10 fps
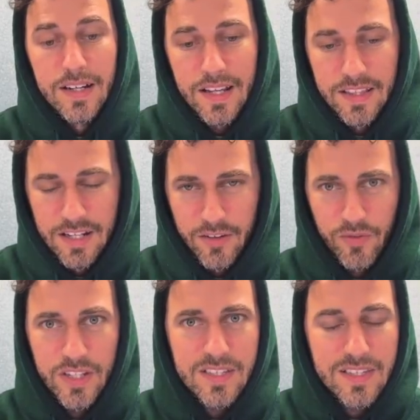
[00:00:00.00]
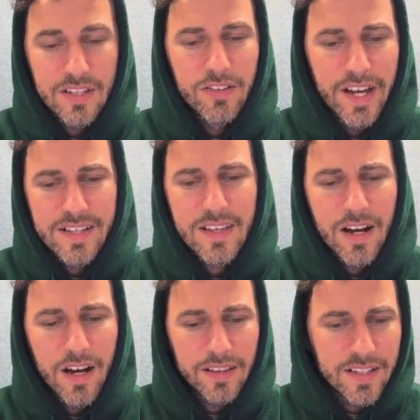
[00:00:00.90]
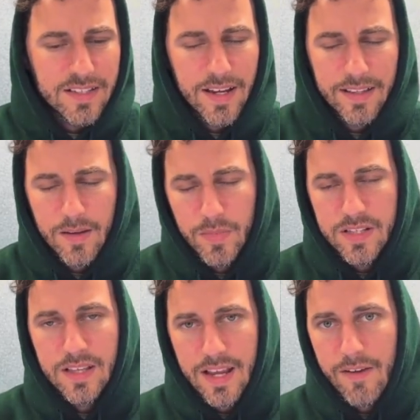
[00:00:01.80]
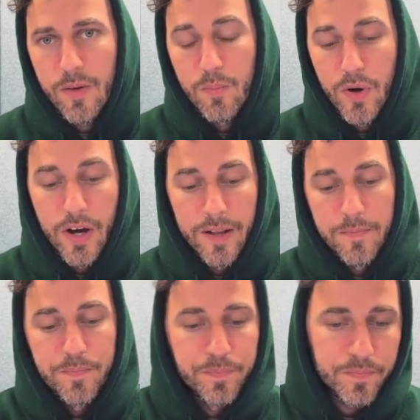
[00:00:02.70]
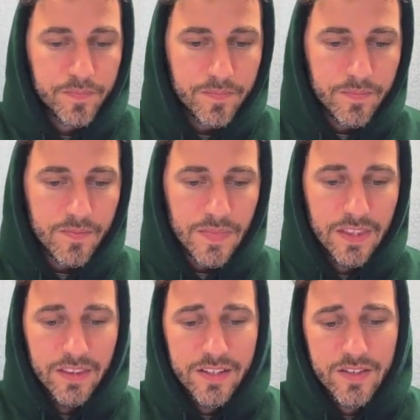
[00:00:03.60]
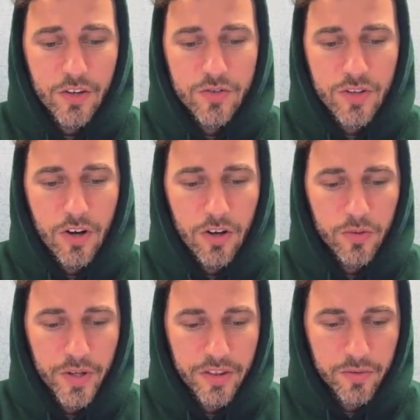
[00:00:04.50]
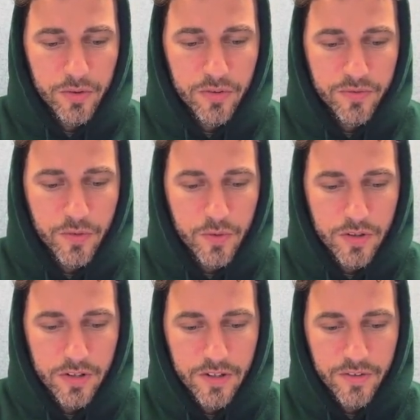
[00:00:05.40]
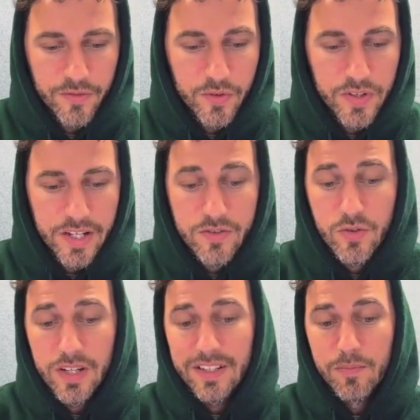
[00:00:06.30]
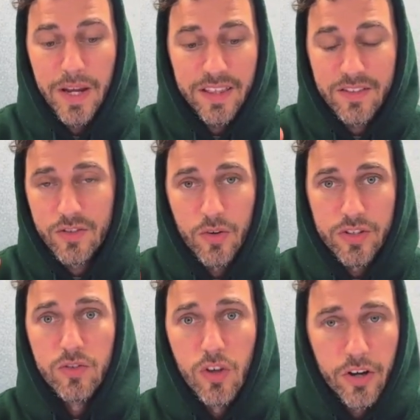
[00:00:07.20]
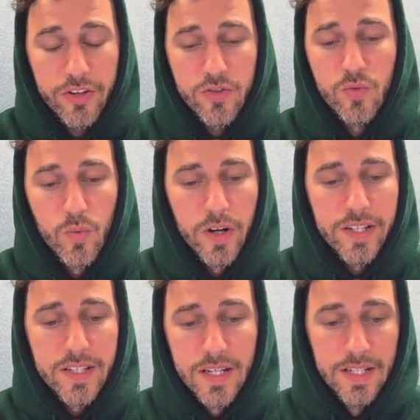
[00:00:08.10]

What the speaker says: And then if it still has that hot lead tag, that means they haven't bought. This goes all the way through for a few days. You can make this go as long as you want.